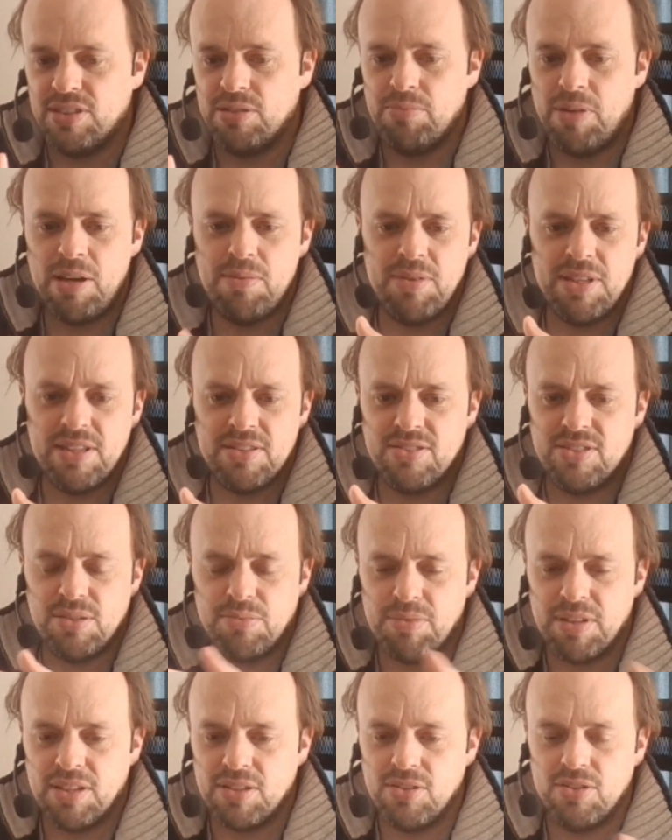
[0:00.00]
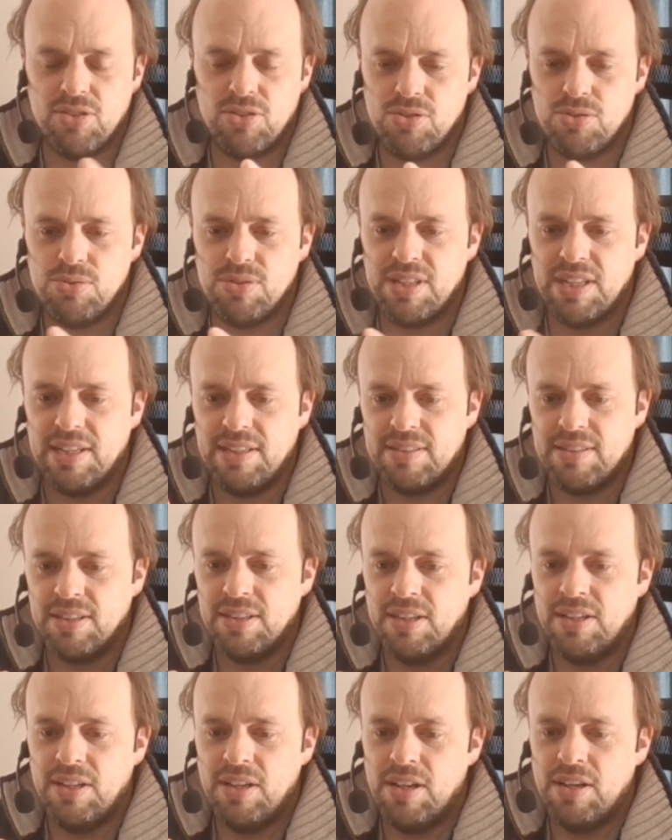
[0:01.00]
So maybe there's something that you did,
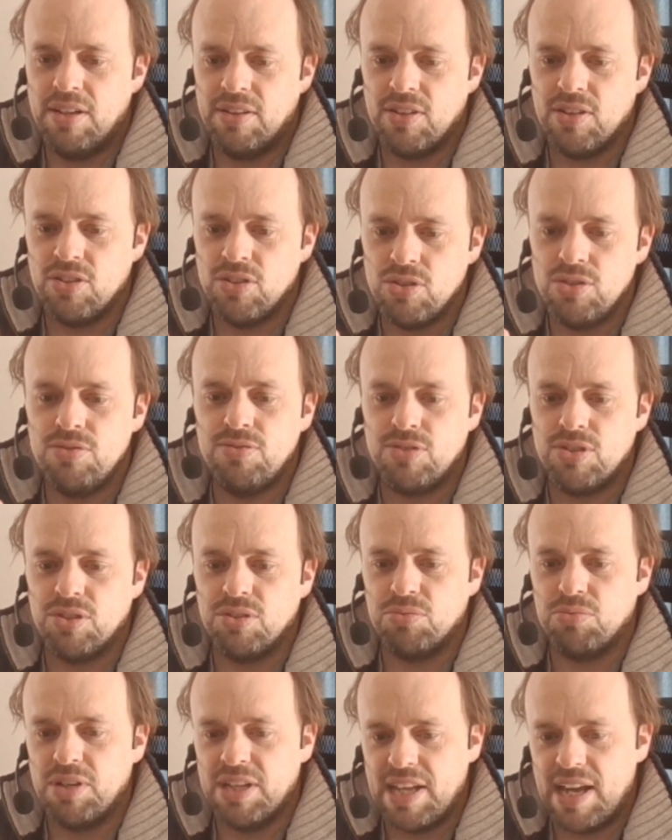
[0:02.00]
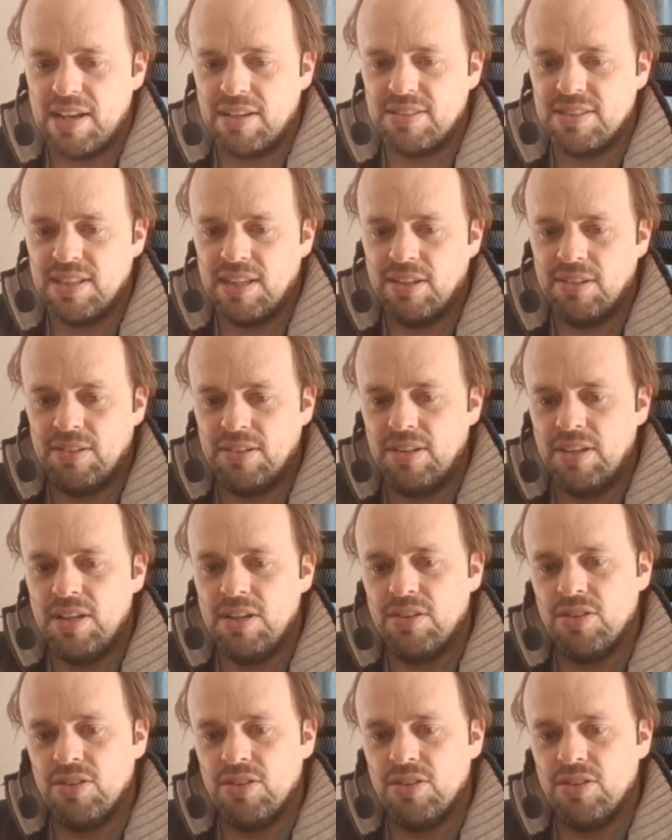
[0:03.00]
that you've done with Excel,